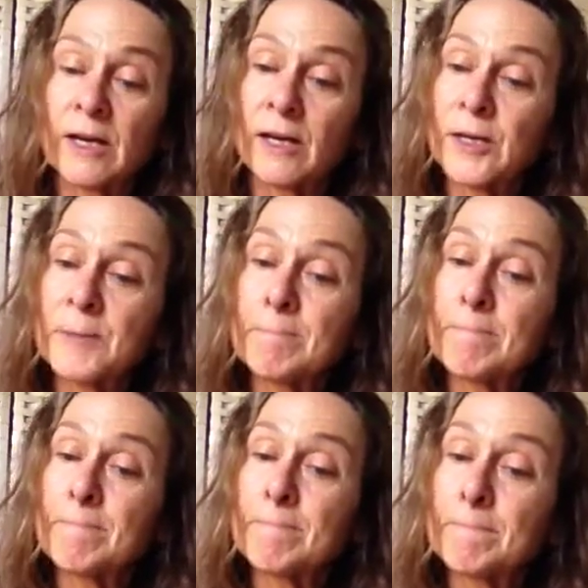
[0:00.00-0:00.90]

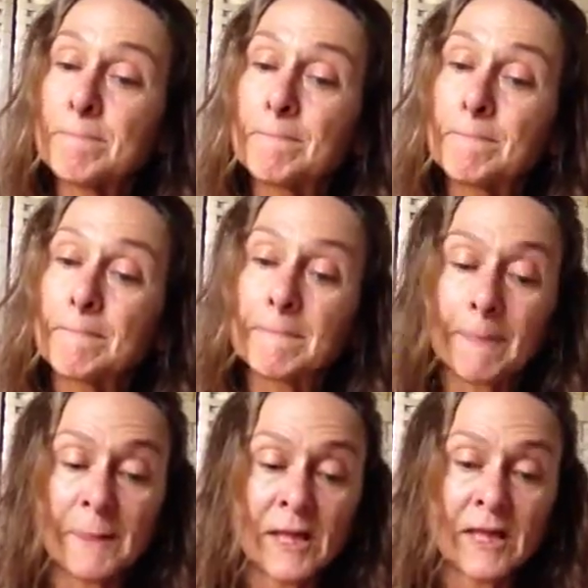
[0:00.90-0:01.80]
The
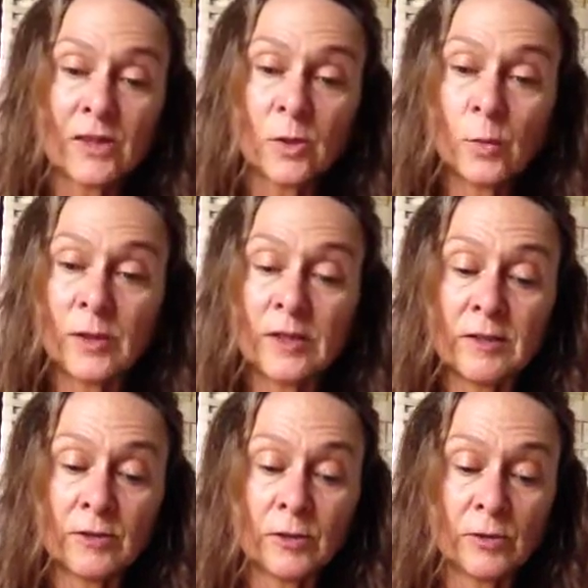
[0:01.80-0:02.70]

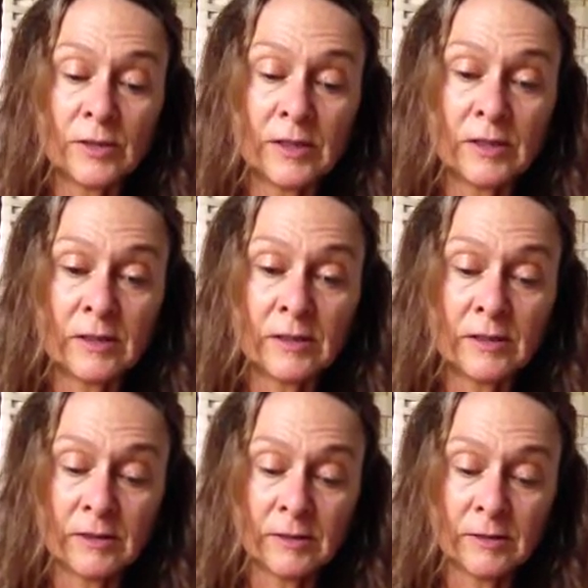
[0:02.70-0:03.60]
wheel
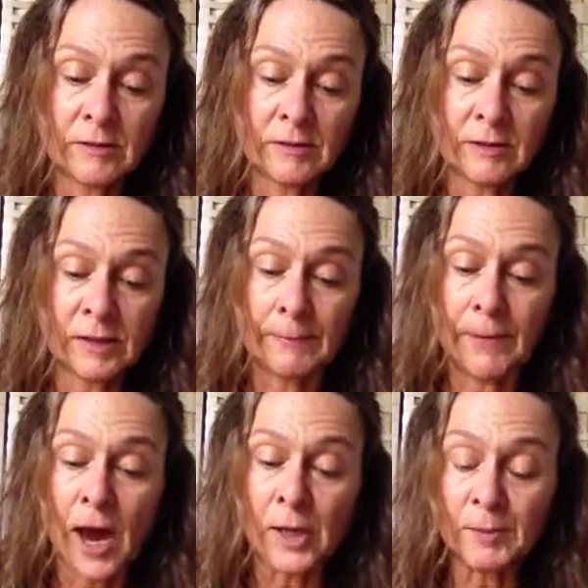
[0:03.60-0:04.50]
is on the
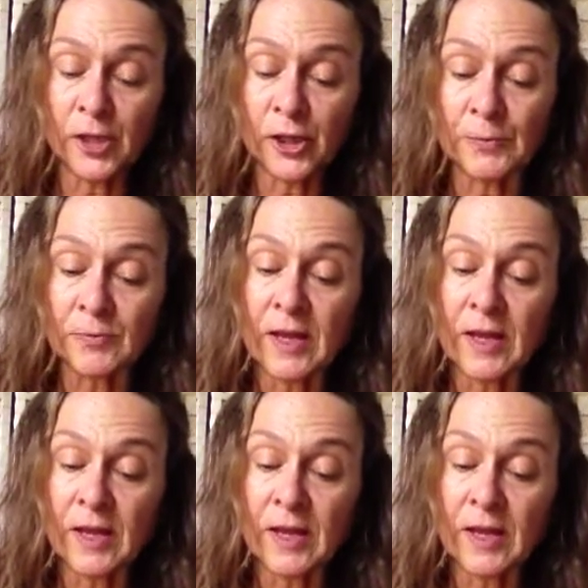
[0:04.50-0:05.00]
bottom here.